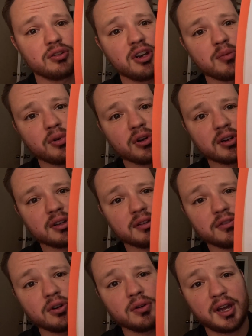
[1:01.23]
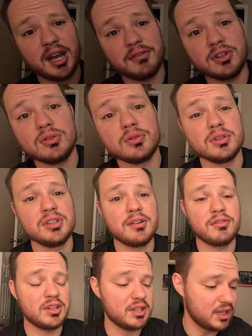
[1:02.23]
a great book. If you don't have it, you should
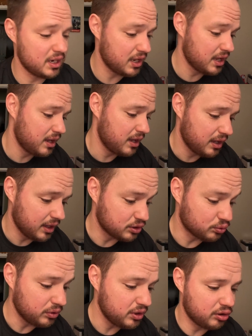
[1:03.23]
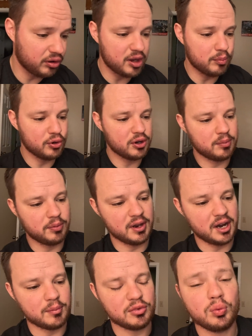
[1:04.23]
definitely get it. It's a really great book,
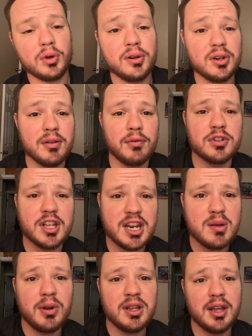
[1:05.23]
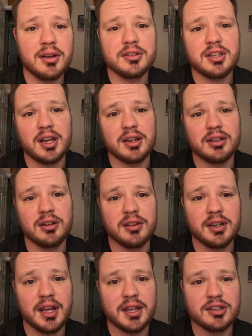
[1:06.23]
but I'm just wondering if there's anybody else out there
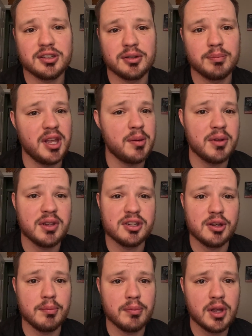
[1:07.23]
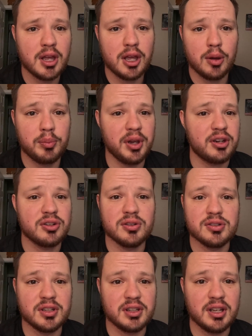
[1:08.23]
that has maybe some
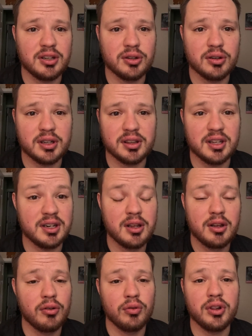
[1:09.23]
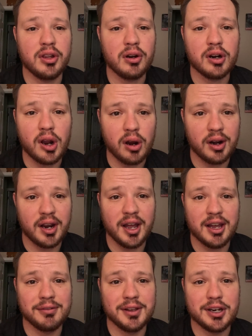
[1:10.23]
pictures that they took that really aren't
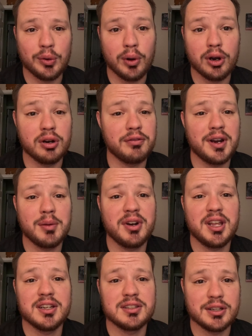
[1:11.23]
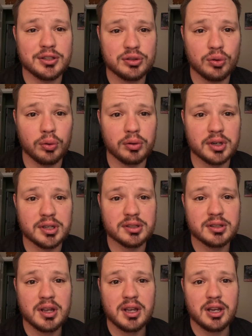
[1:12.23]
archived anywhere, or if anybody has any
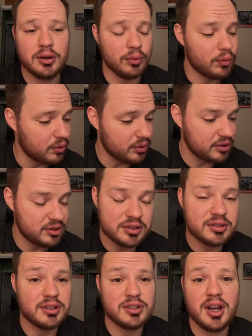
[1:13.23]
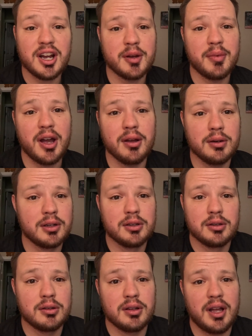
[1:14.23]
stories, or just to talk about
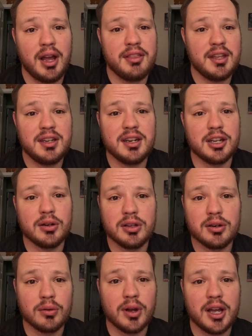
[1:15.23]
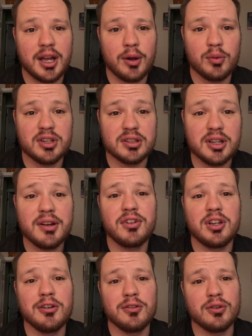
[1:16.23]
how they did it. You know, I would just love
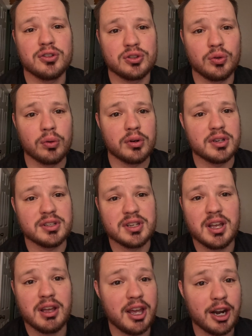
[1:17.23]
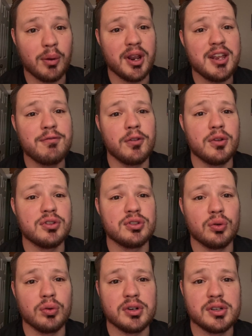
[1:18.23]
to hear those stories, and I would hate for those
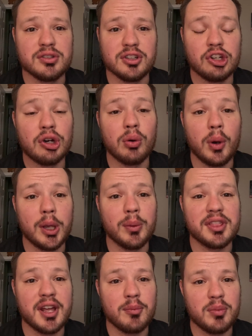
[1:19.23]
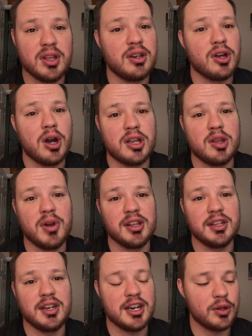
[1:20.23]
stories to go away without being
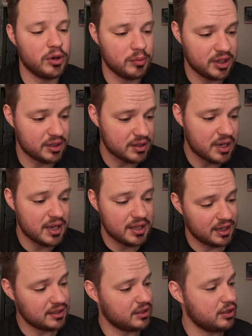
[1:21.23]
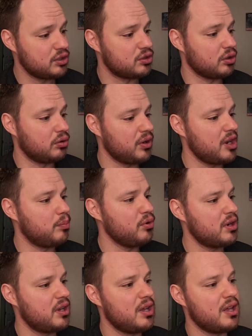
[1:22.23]
documented anywhere, because like I said, this is a great book